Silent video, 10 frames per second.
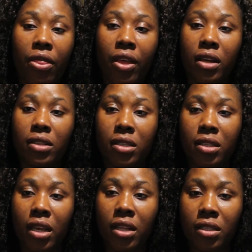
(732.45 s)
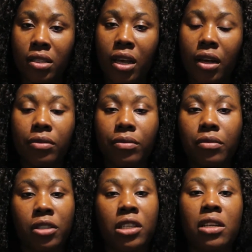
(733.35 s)
they had sent their
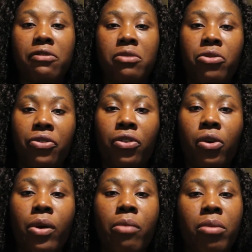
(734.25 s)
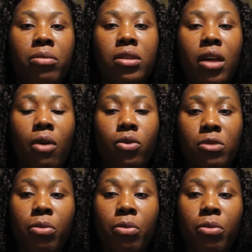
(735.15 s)
gift before when baby Sky was